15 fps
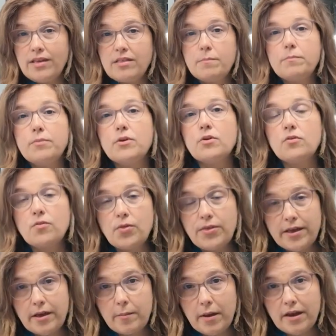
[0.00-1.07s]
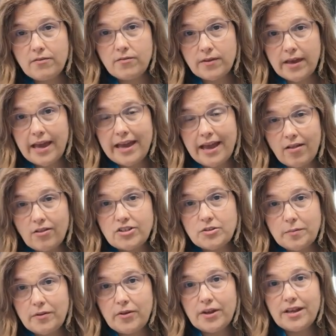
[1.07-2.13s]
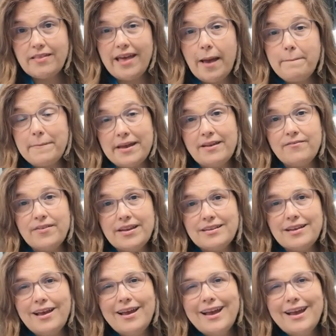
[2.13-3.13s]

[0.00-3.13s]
the beautiful thing about a VA eligibility, that benefit,